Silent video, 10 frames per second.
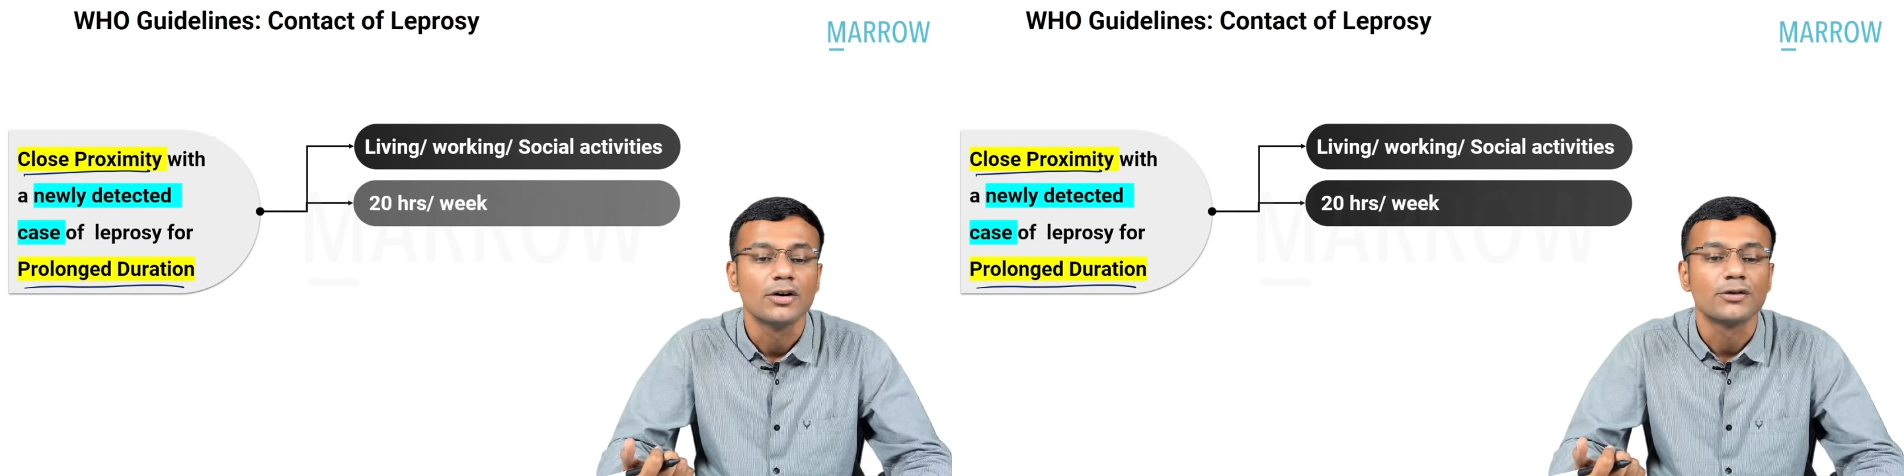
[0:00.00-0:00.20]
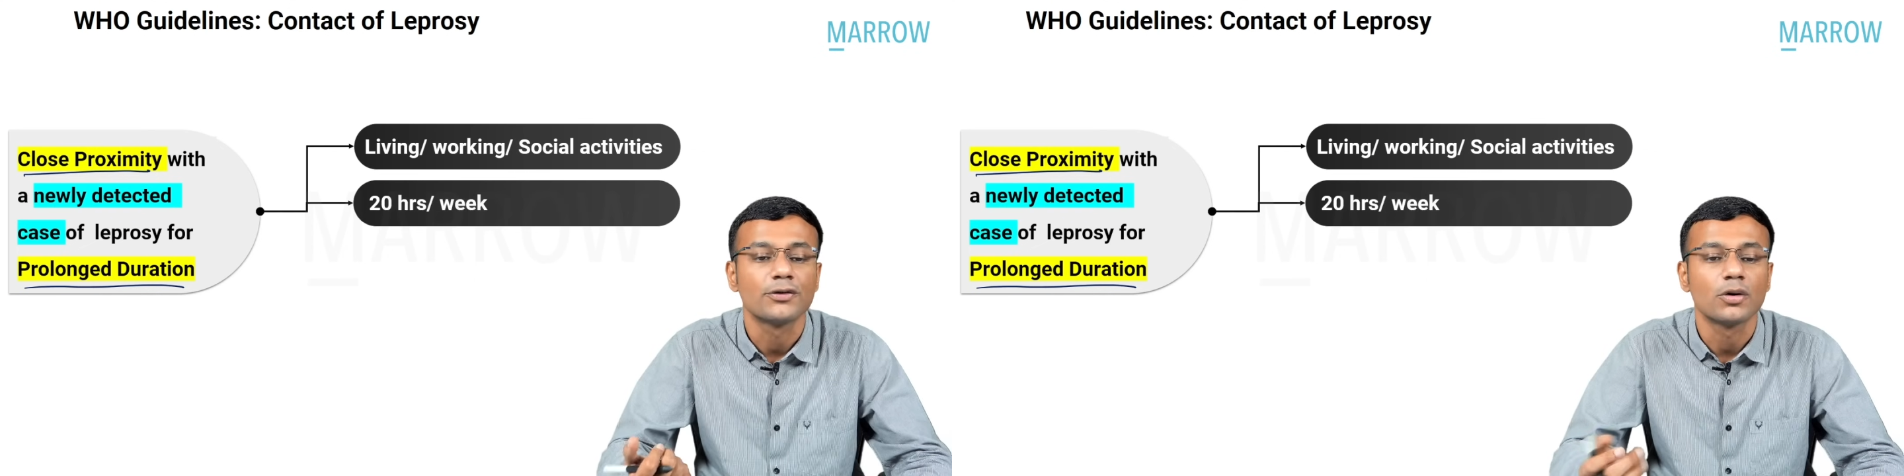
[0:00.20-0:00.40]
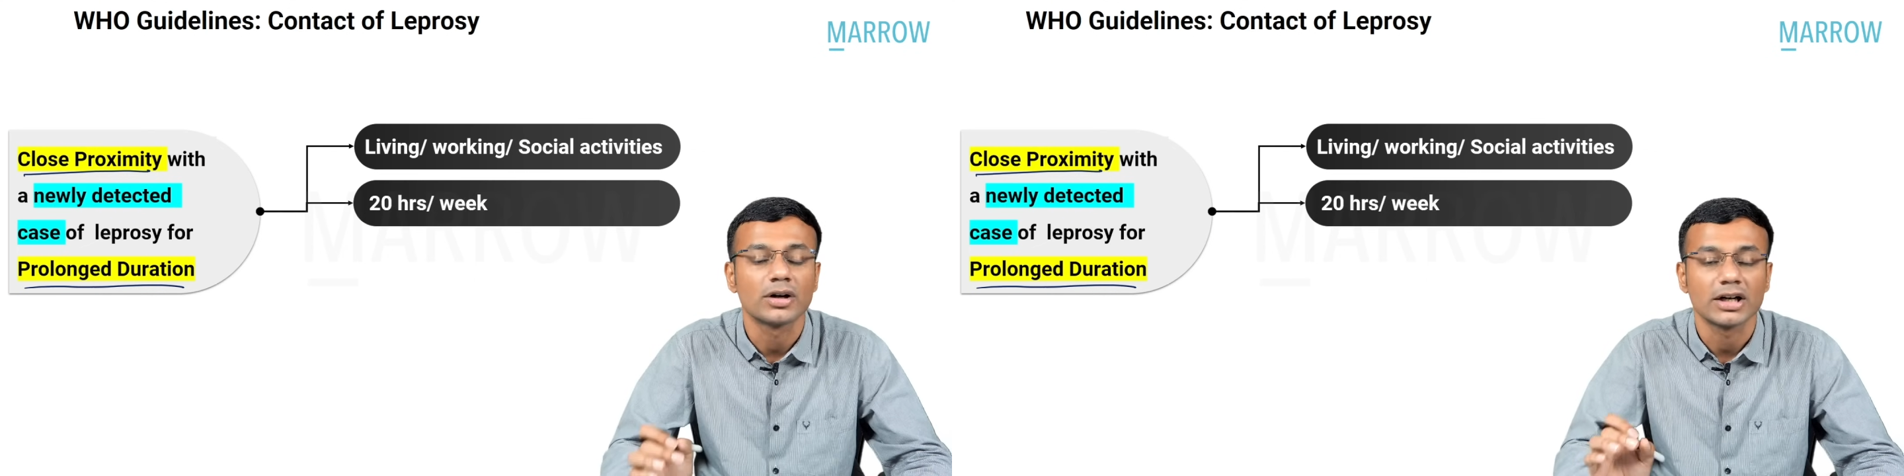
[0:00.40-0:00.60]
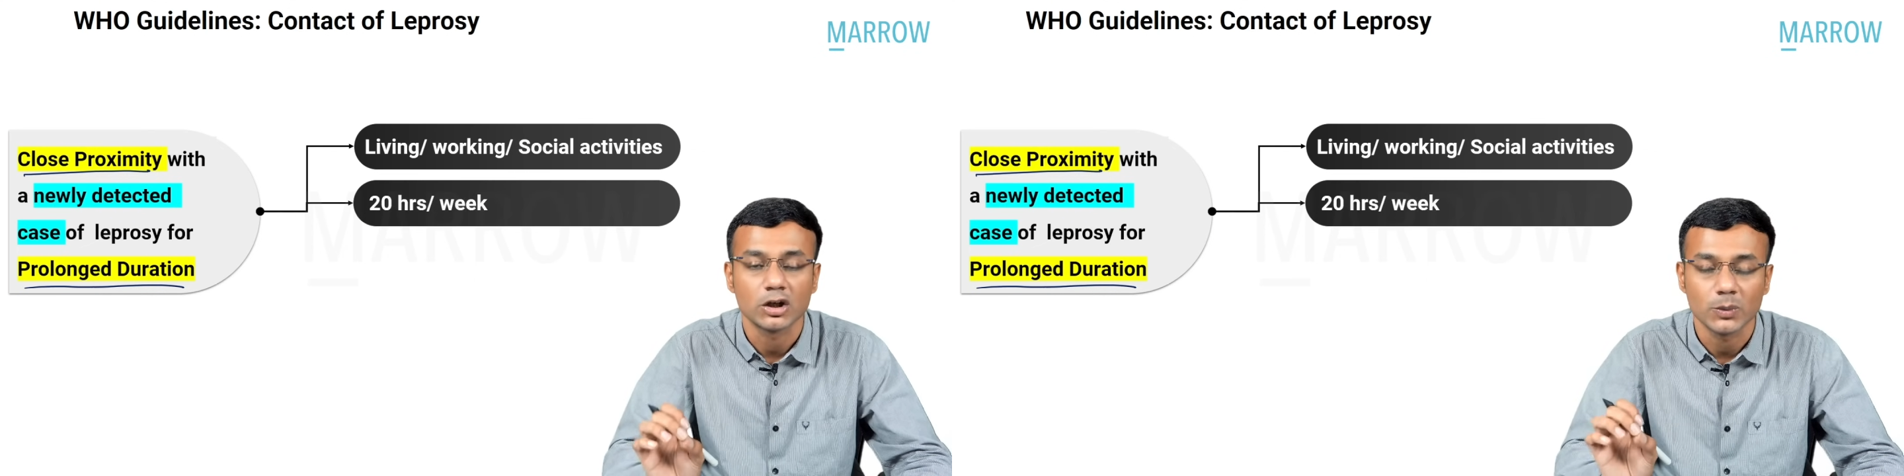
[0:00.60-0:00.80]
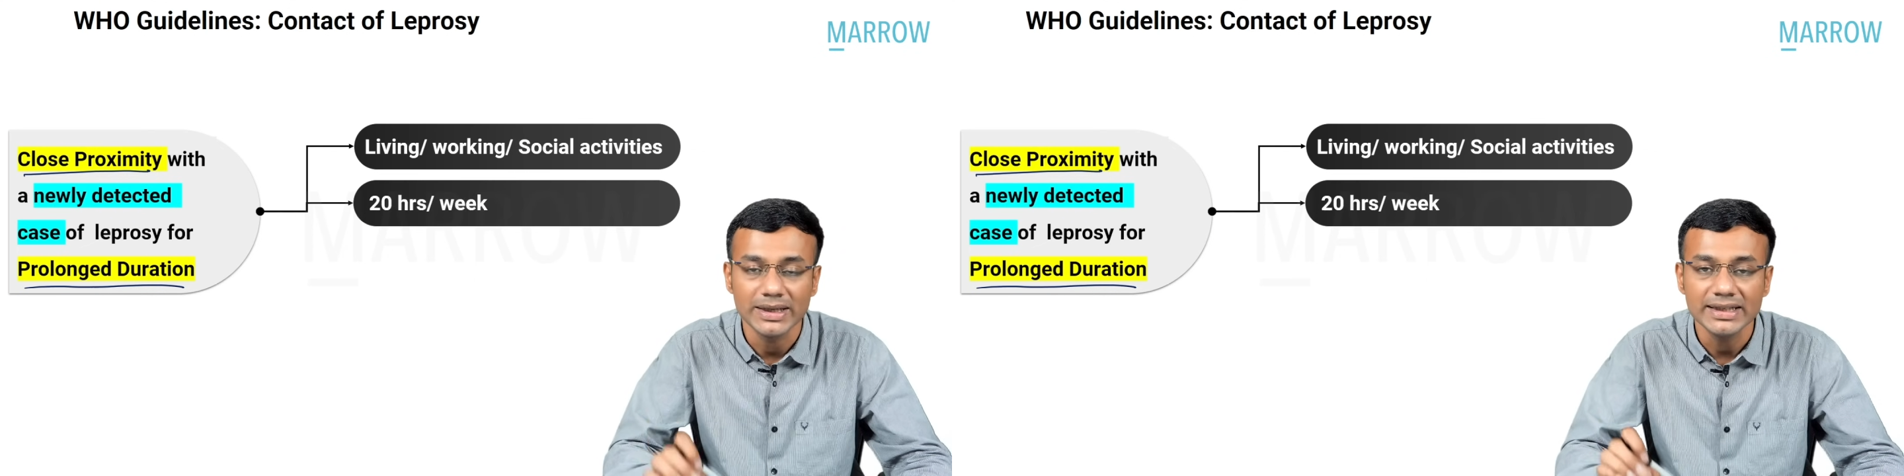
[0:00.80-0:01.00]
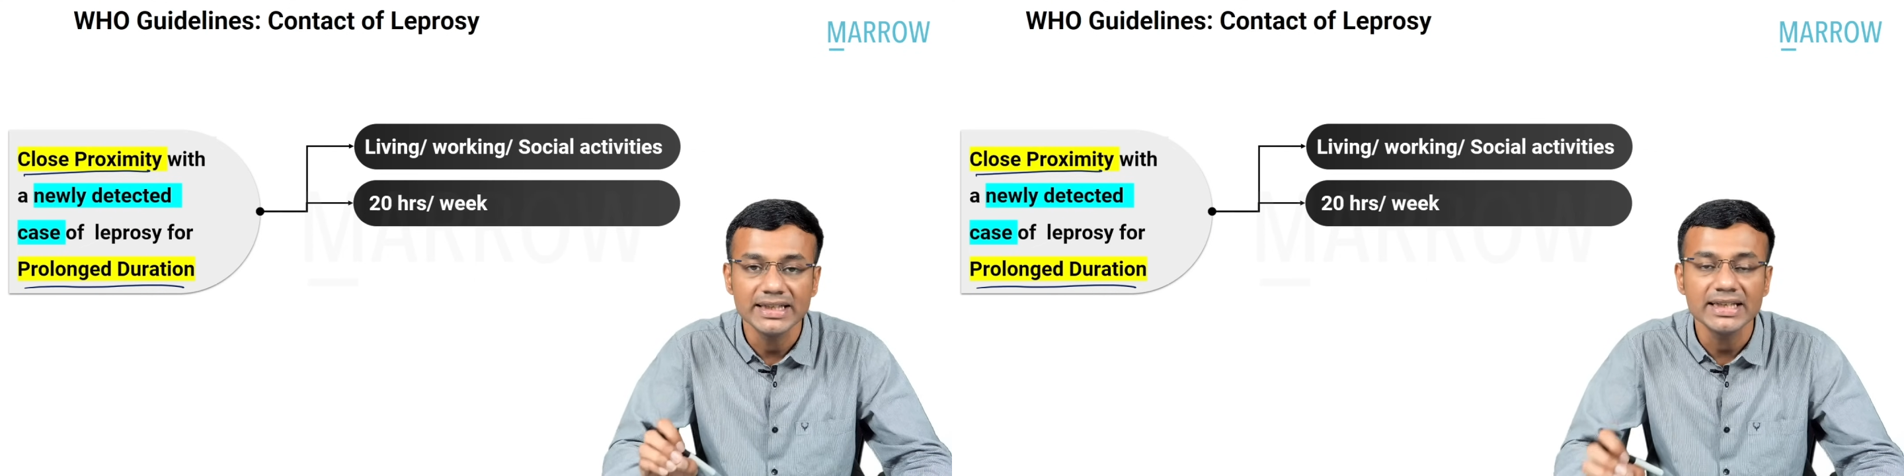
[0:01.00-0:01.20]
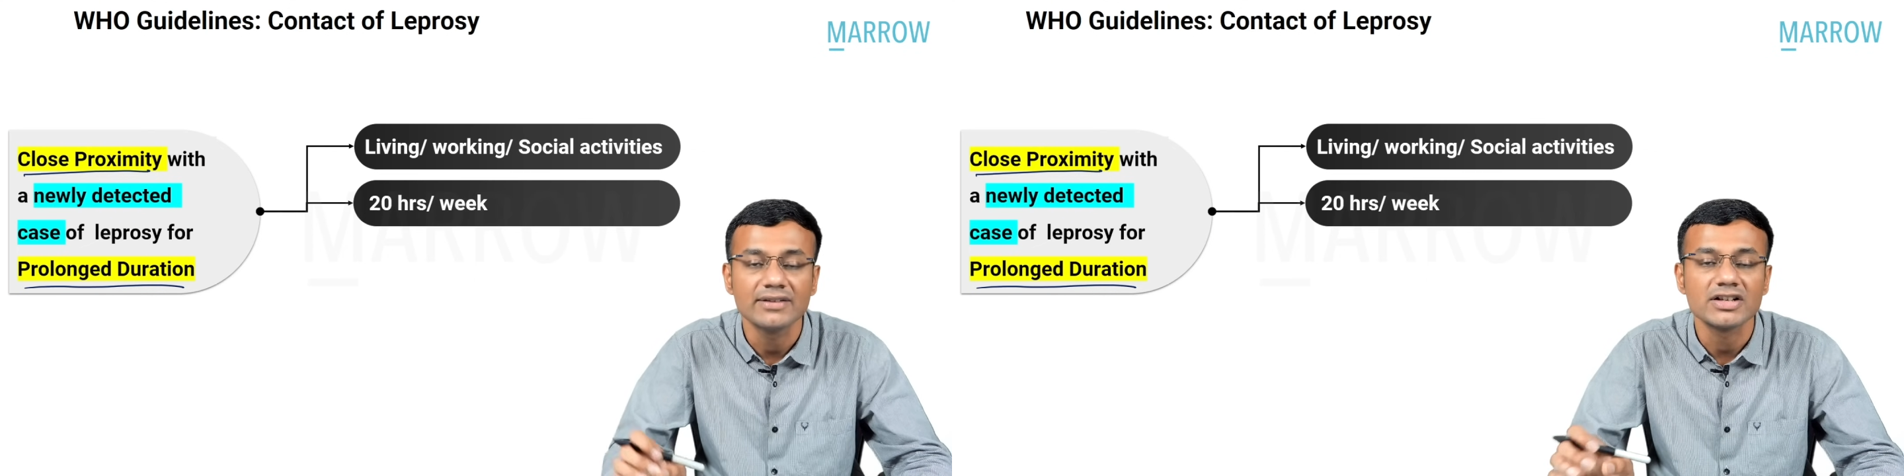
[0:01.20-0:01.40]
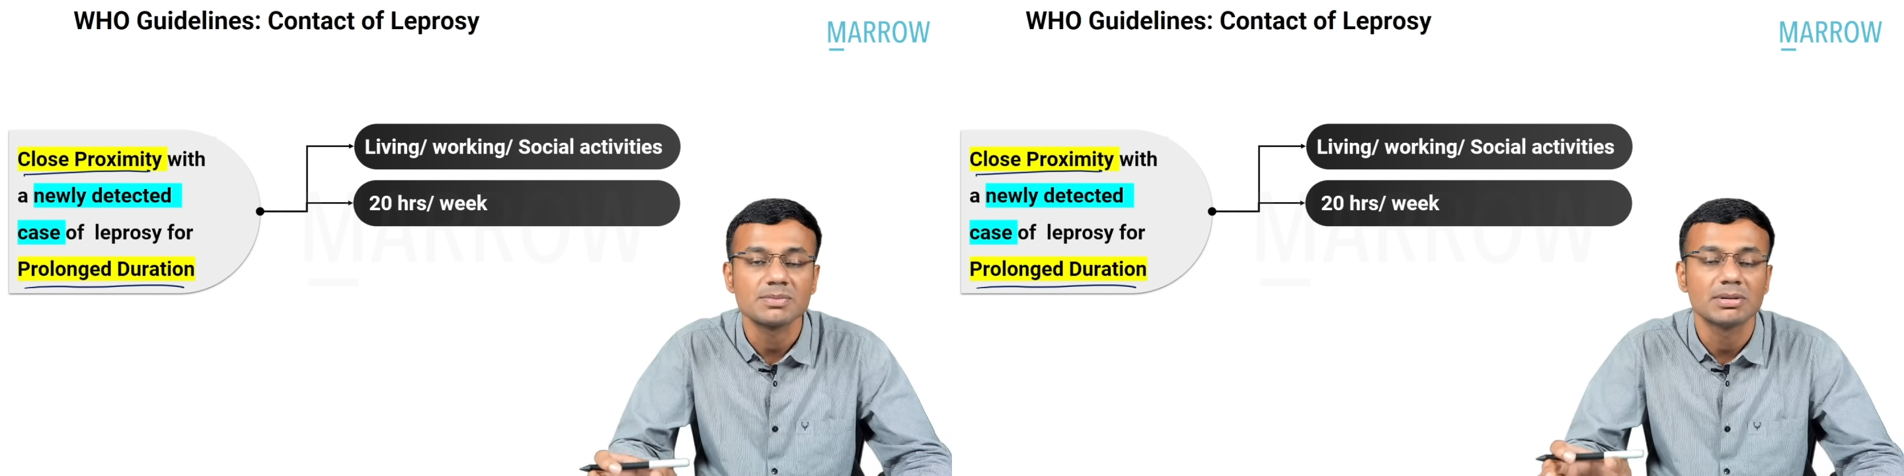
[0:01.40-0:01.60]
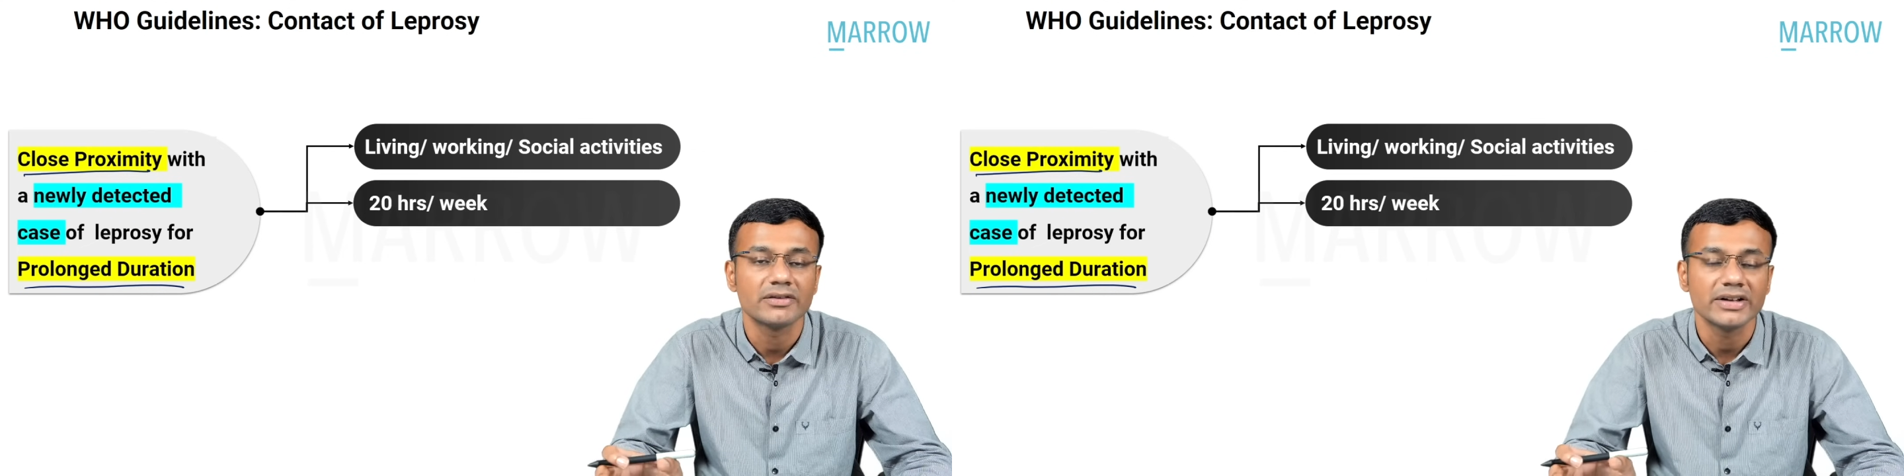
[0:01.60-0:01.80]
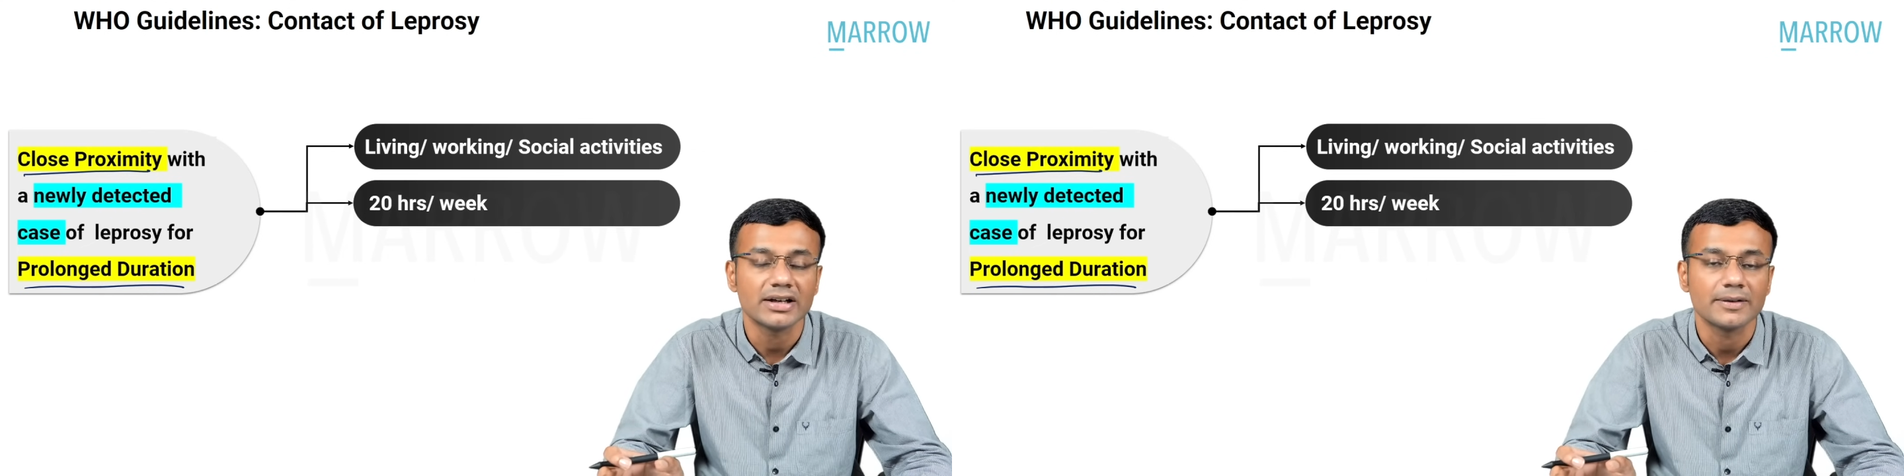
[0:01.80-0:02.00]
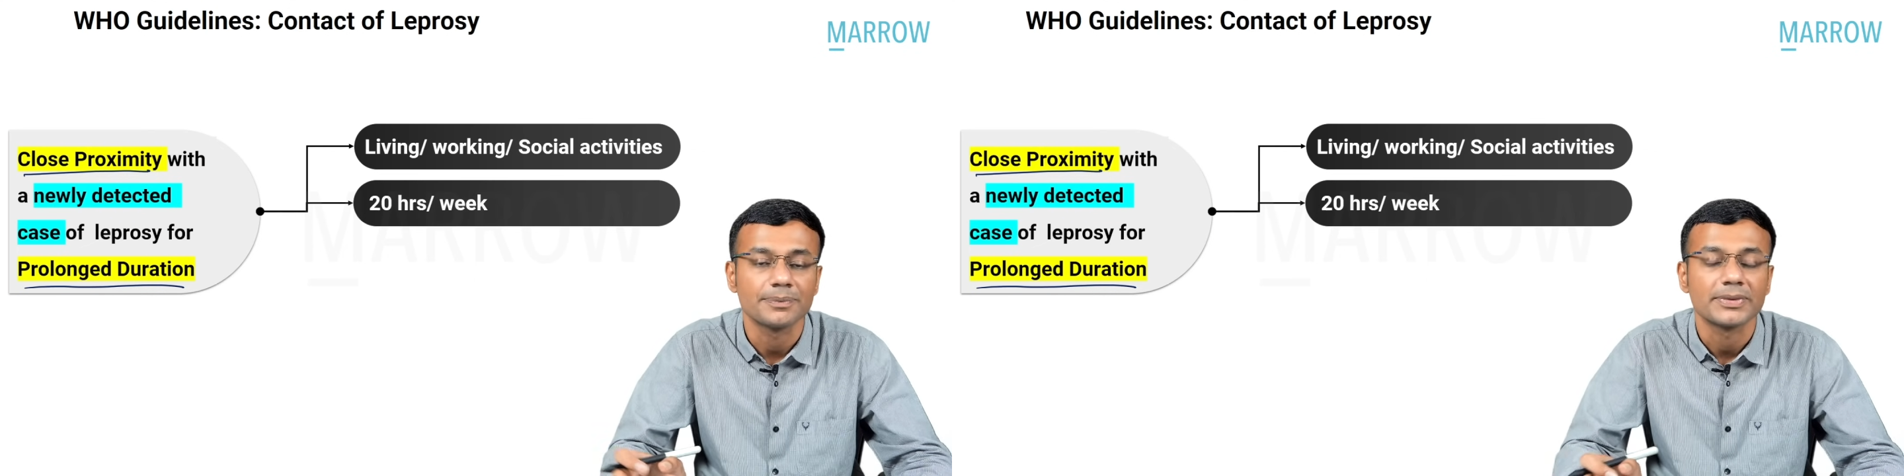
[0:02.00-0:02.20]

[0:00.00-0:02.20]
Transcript: for 20 hours per week